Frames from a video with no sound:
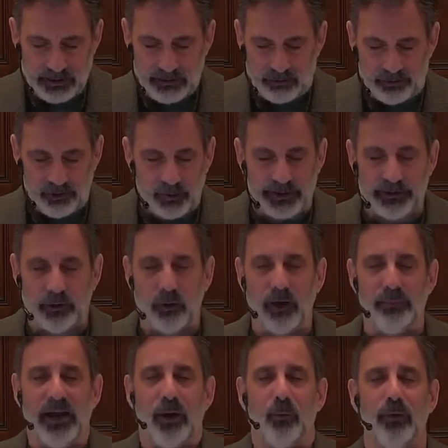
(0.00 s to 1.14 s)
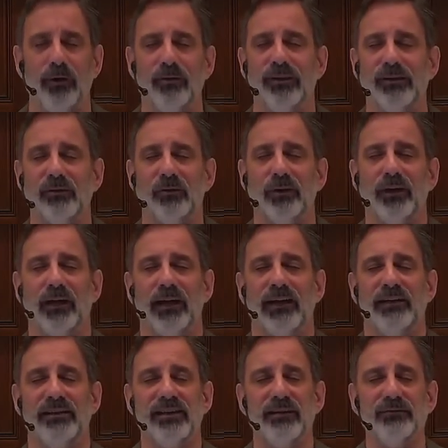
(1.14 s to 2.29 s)
although I know I'm not worthy, Lord, I
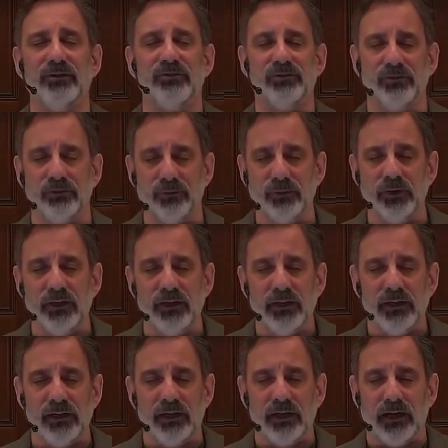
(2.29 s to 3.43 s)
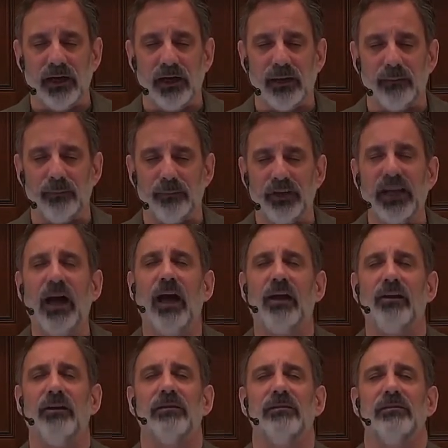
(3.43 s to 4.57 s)
endeavor to Um, bring
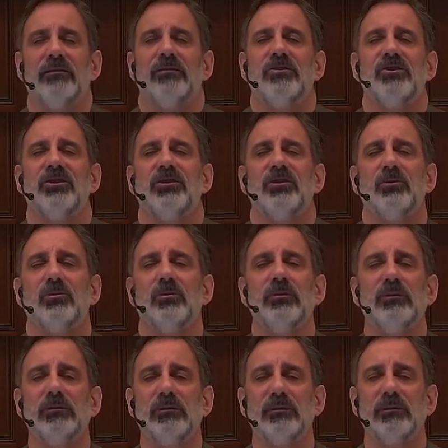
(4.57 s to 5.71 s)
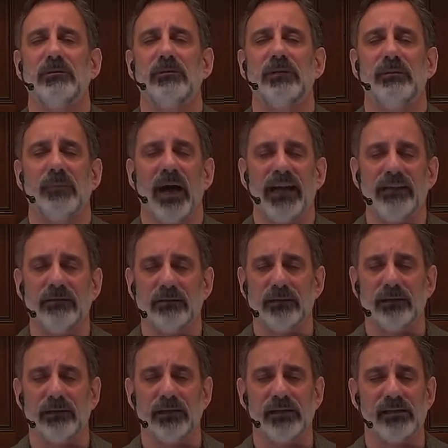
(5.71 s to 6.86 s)
honor to you in my
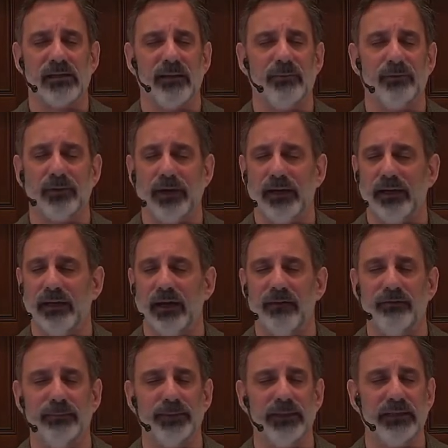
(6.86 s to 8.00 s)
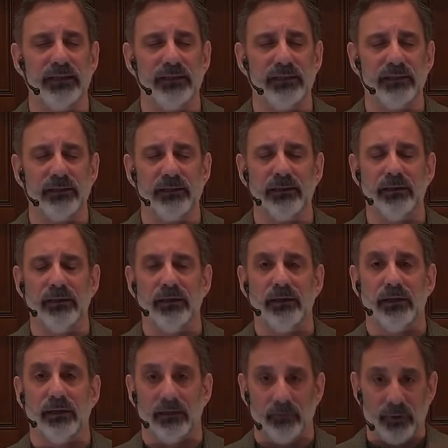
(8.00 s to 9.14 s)
call as I pray everybody here,
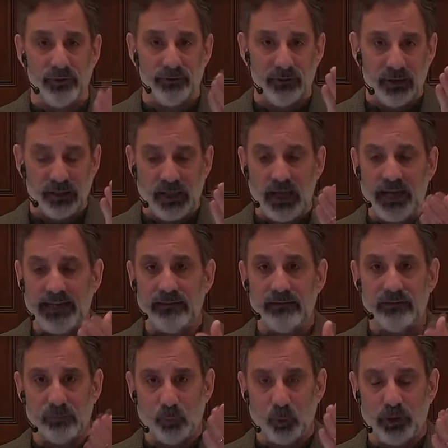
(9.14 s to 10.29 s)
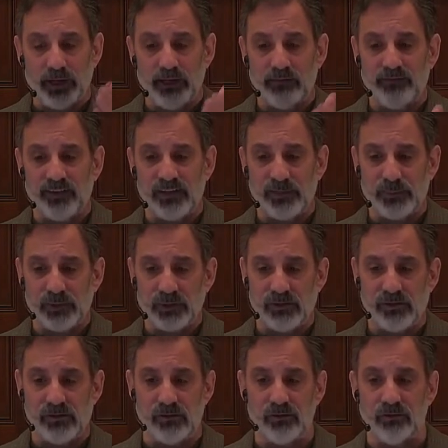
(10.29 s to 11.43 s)
whether you're online, good morning, Facebook
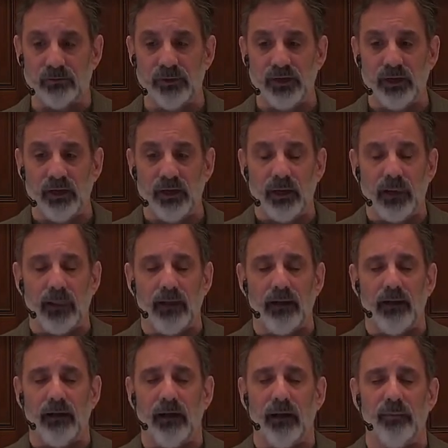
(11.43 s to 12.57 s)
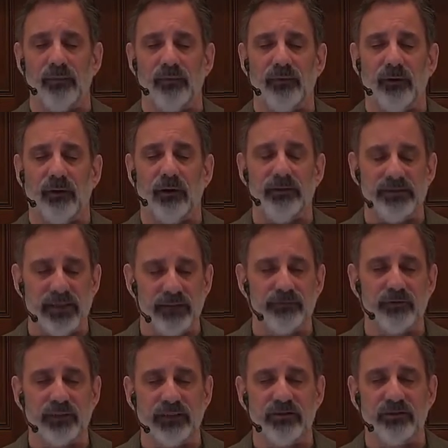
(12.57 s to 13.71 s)
and Zoom, um, are
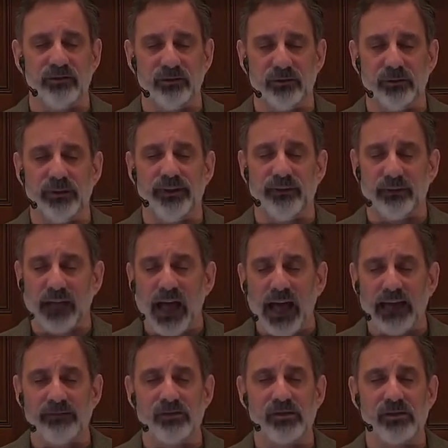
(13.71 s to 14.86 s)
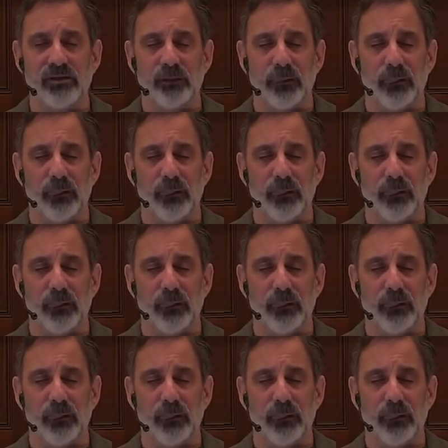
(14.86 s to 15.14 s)
endeavoring to do in their lives